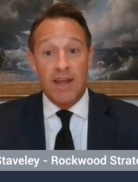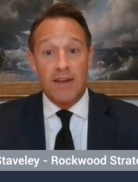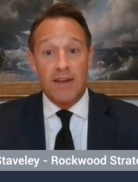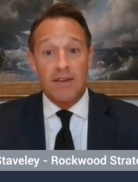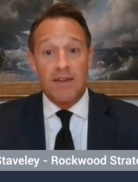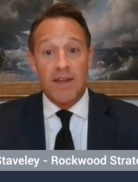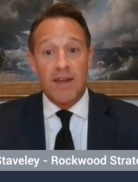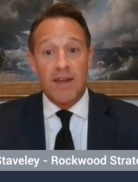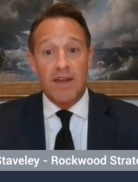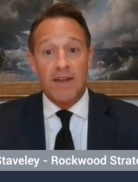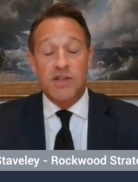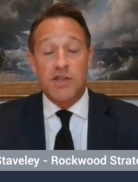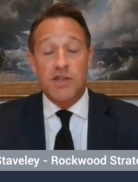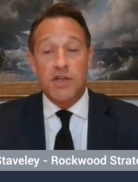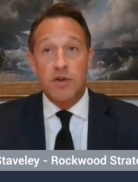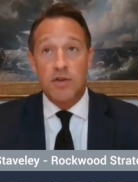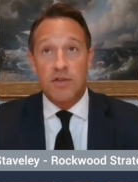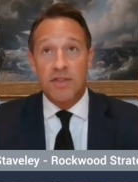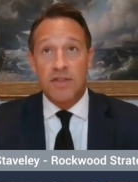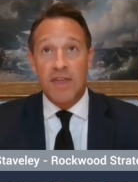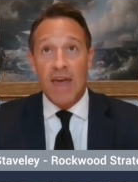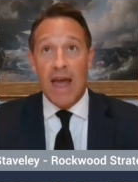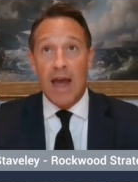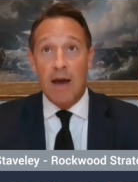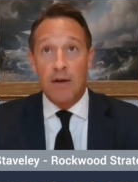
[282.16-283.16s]
in the
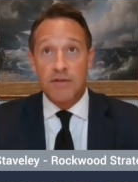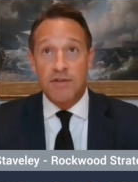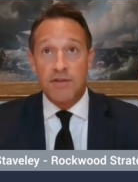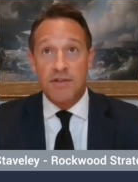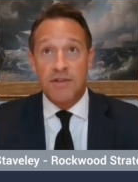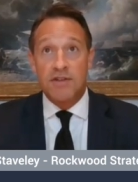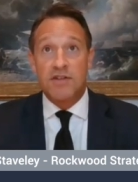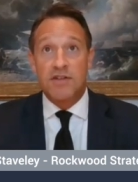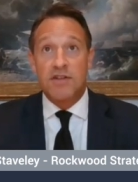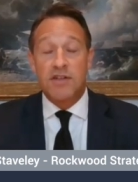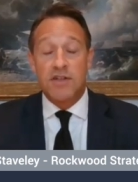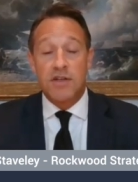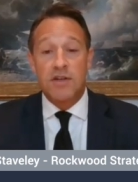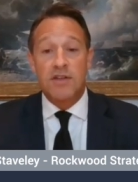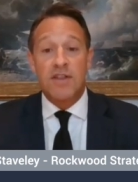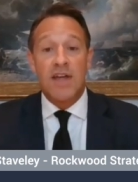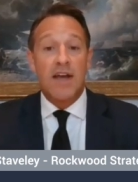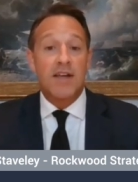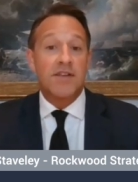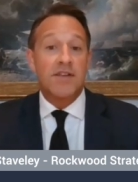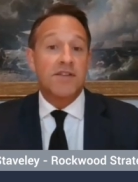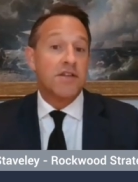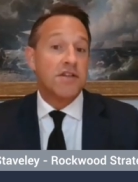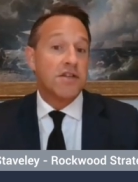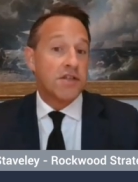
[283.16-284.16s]
2000 to
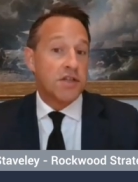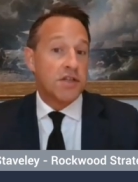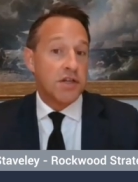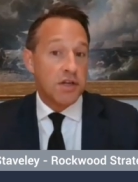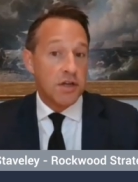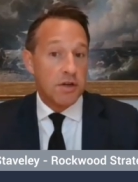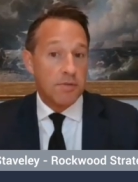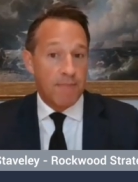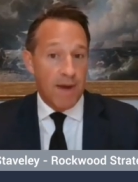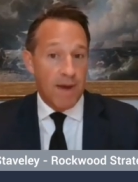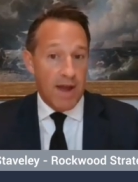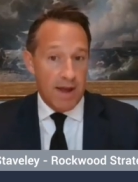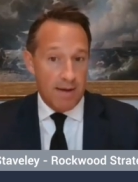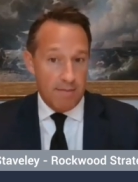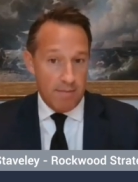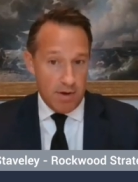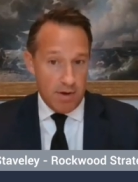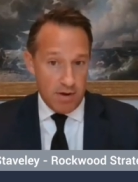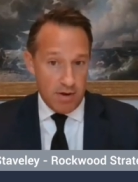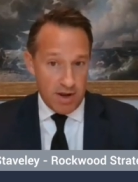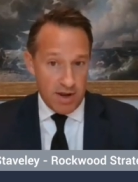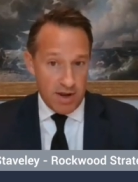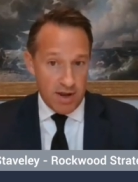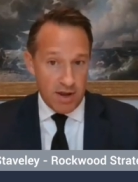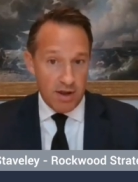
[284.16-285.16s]
2002 bear
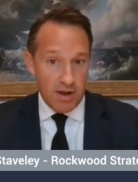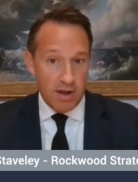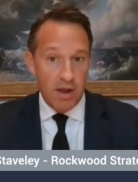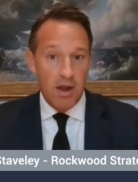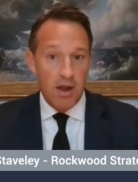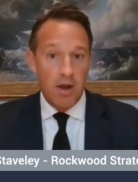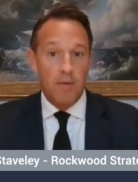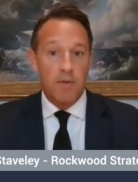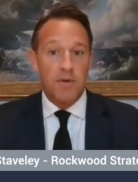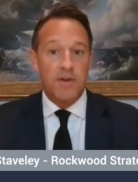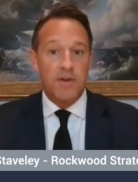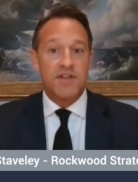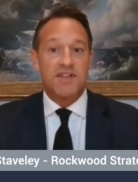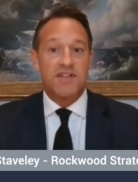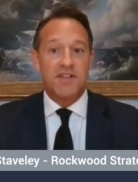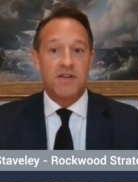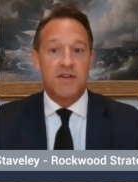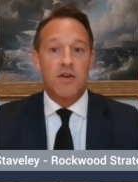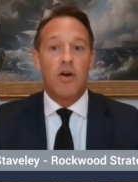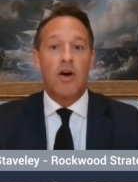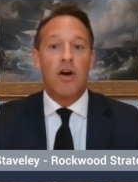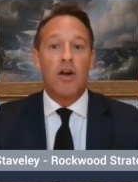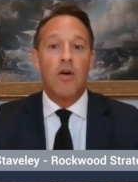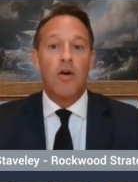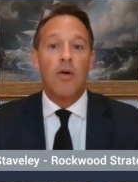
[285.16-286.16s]
market, which has
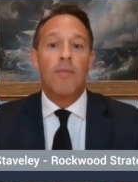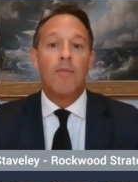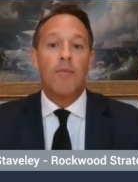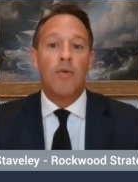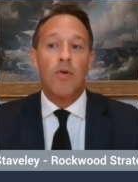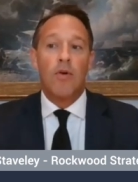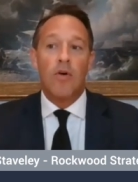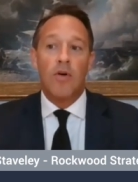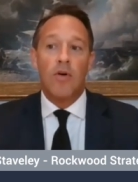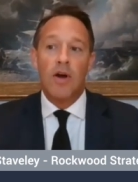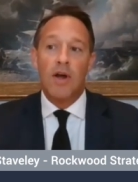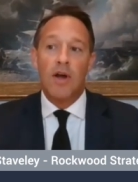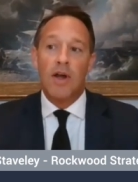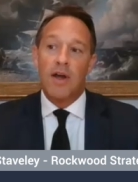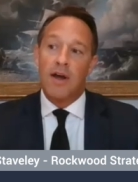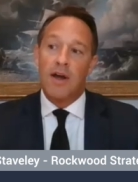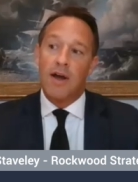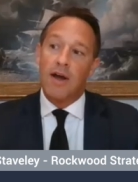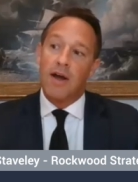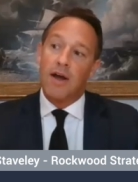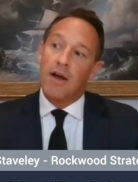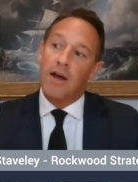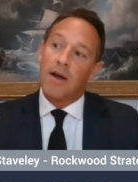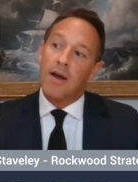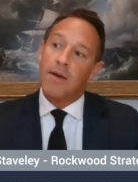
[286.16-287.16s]
got a lot more
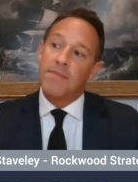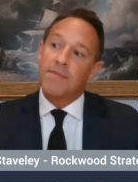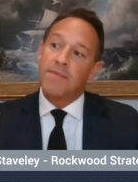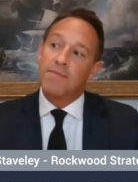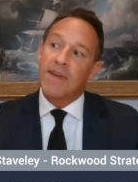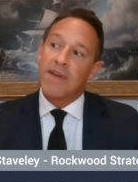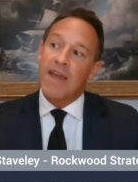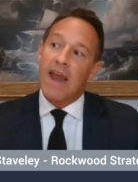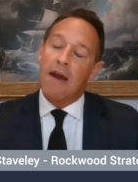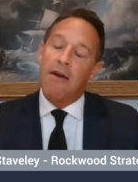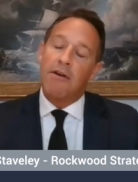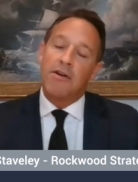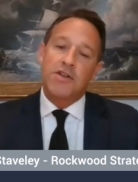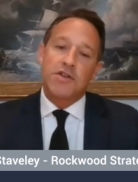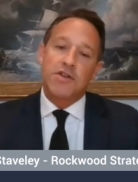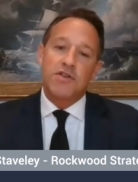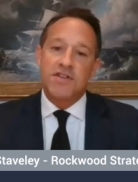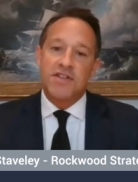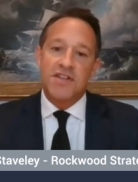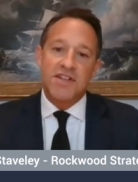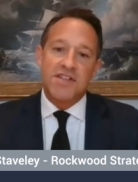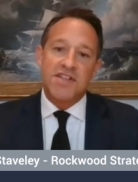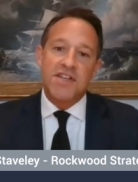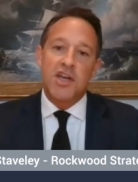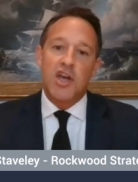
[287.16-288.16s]

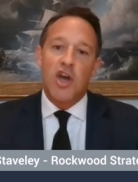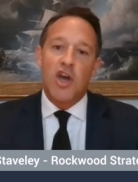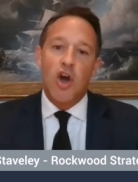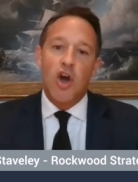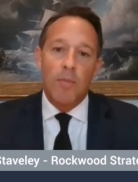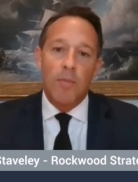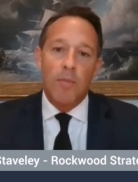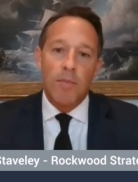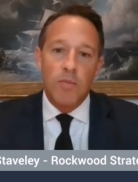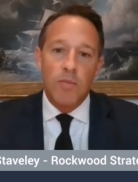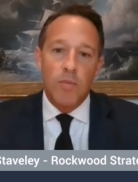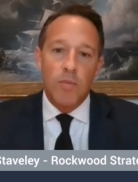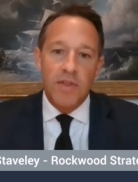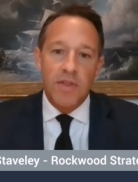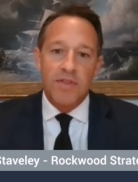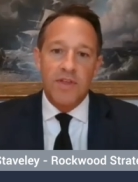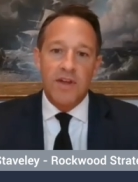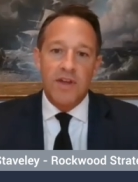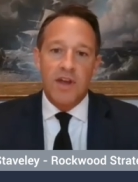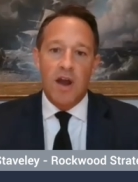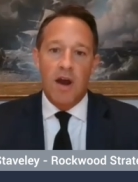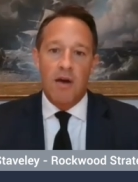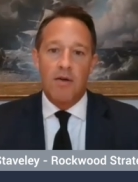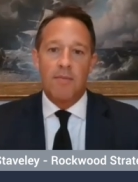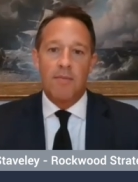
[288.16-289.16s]
characteristics in common with
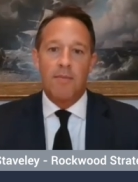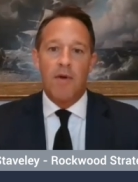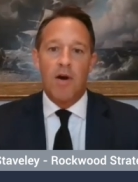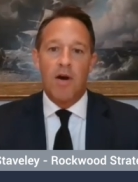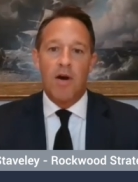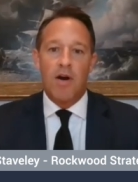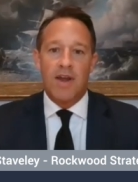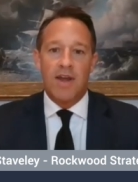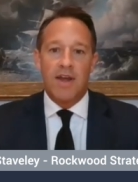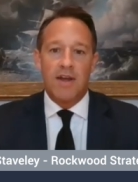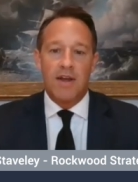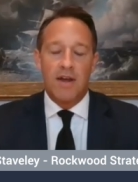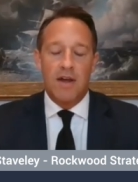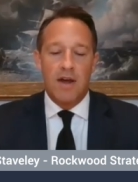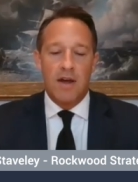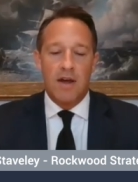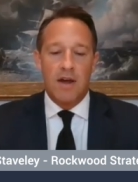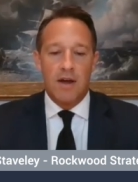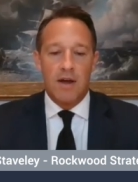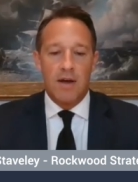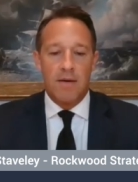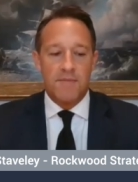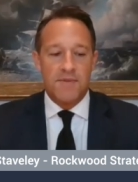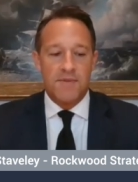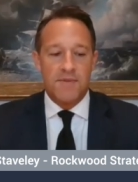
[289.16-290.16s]
the current market
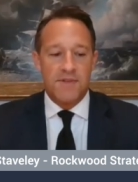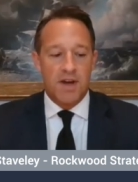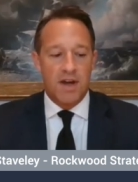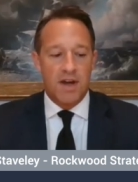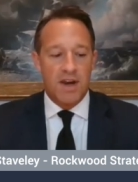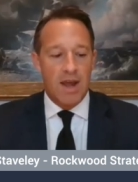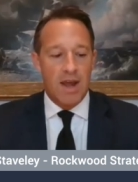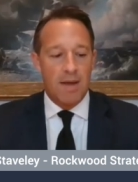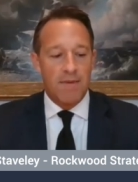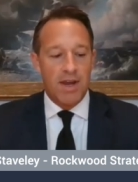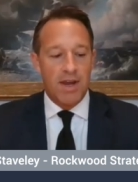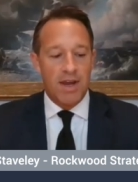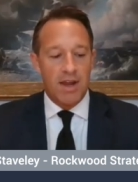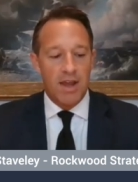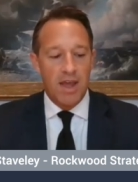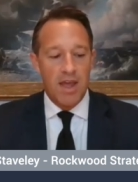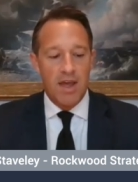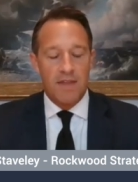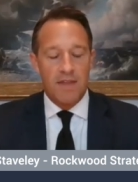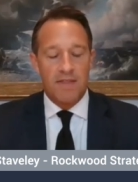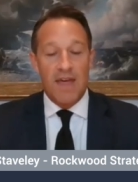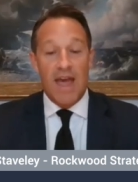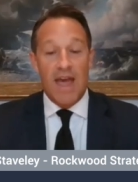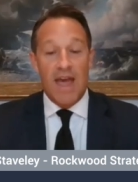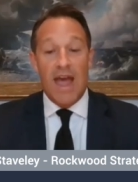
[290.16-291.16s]
dynamic,
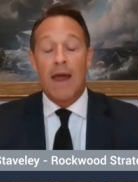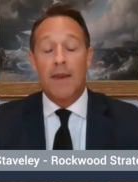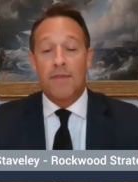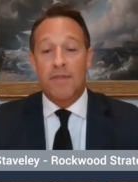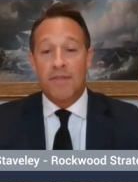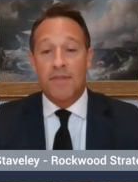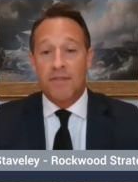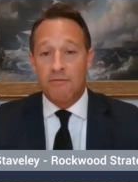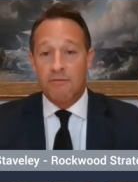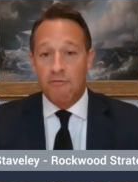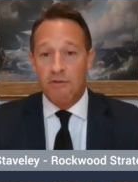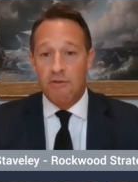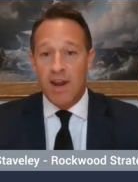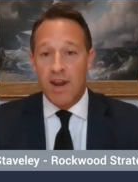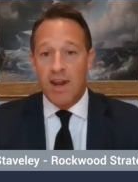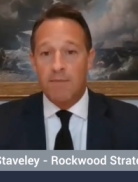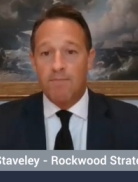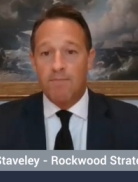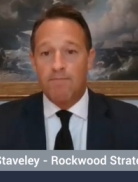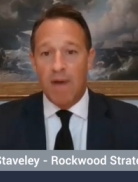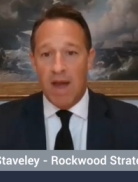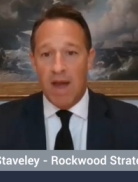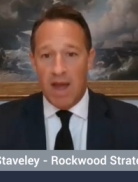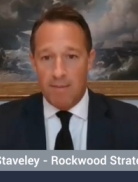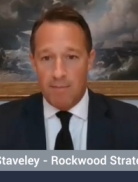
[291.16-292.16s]
that had 3
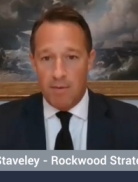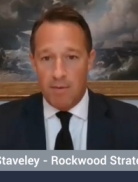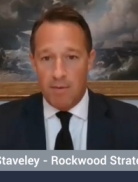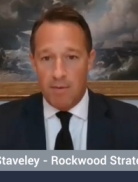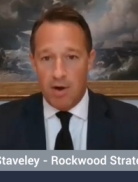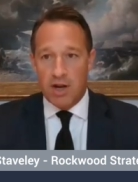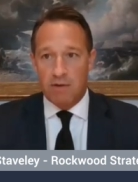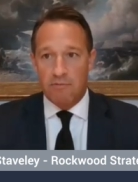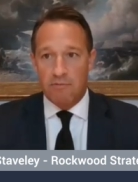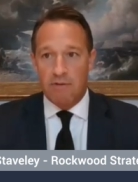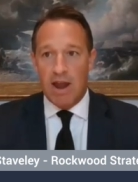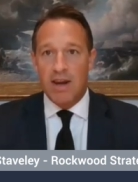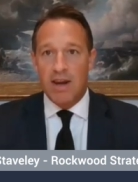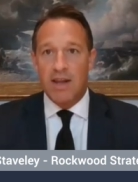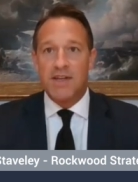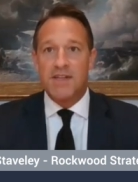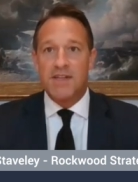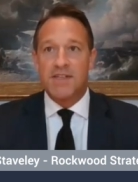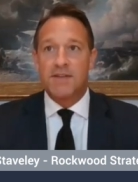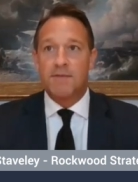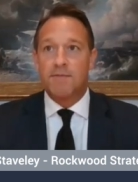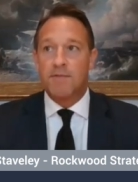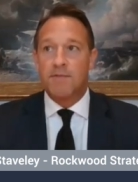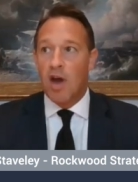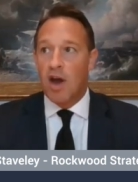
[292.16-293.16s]
bear market
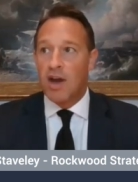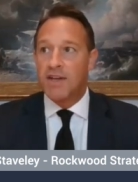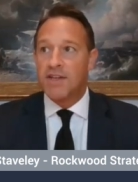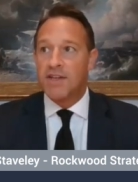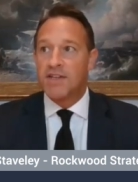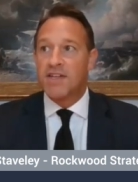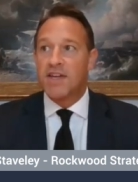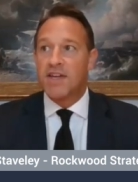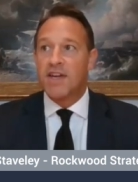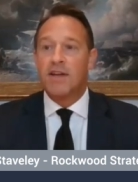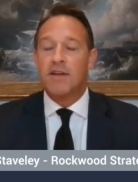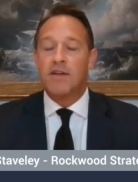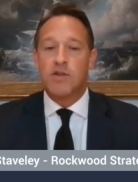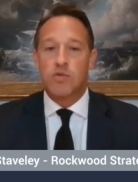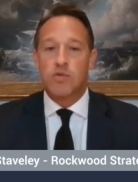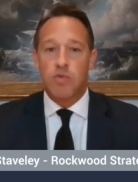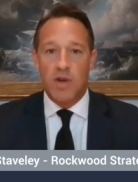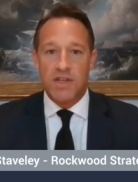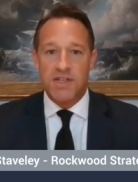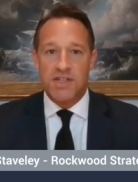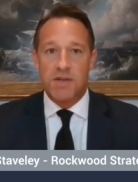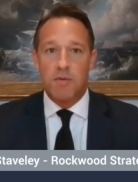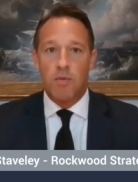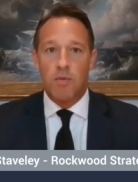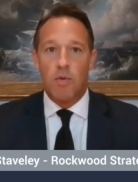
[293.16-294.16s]
rallies of 19,
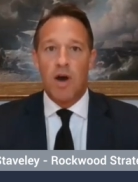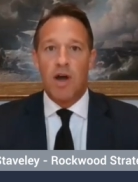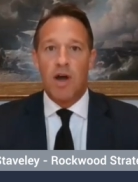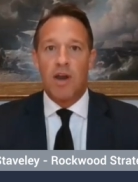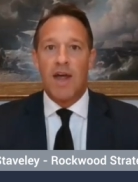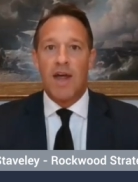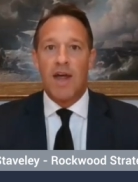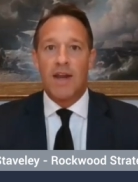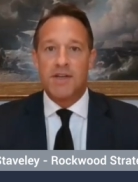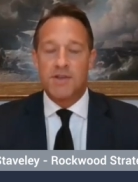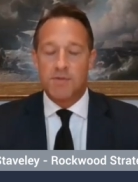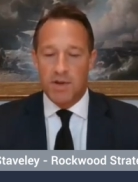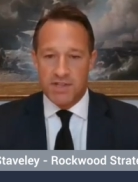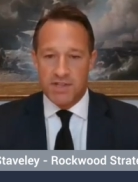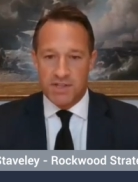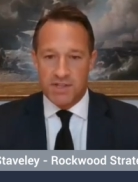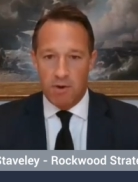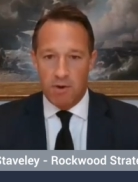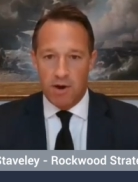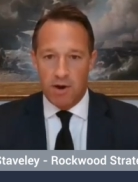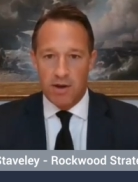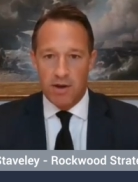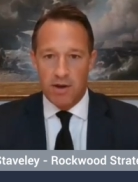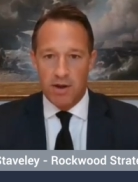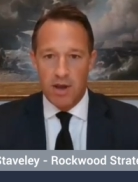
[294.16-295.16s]
21 and
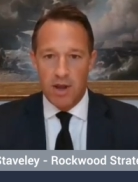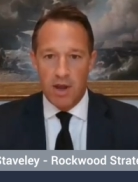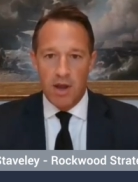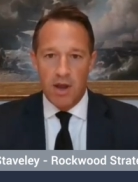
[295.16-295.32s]
21%.